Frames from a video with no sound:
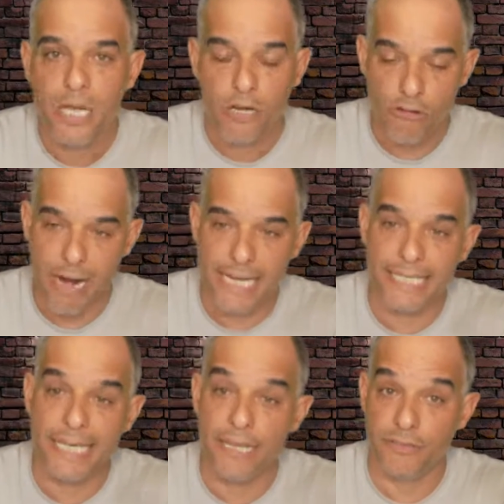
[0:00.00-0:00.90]

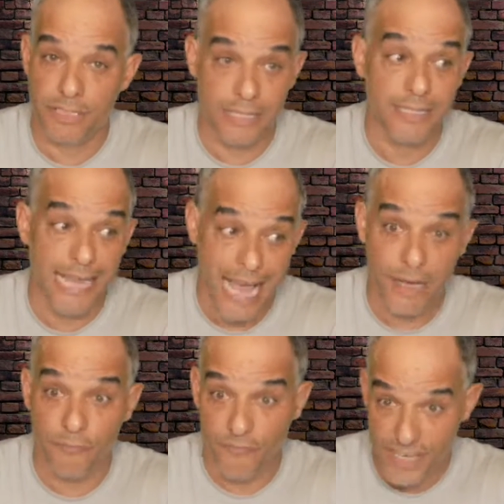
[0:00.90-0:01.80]
Granted, that
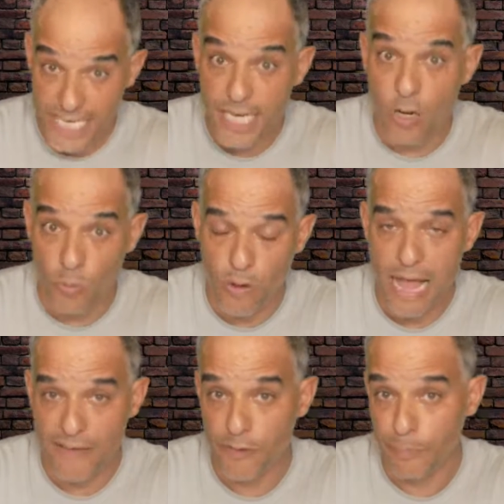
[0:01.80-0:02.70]
video will
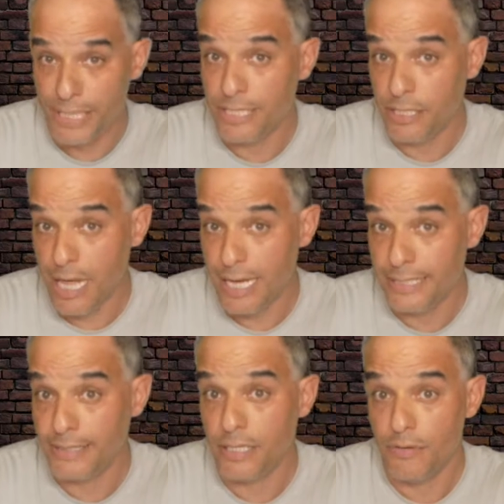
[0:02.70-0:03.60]
have a
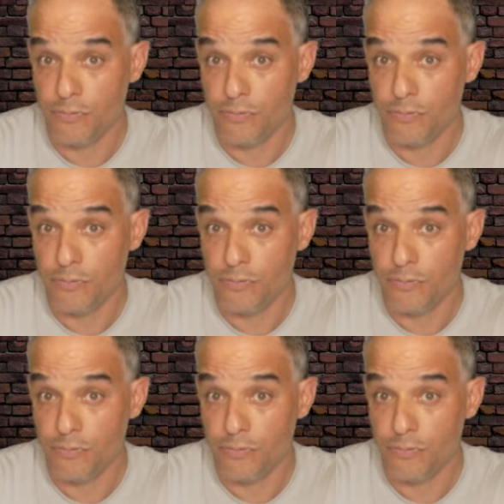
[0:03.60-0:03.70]
penalized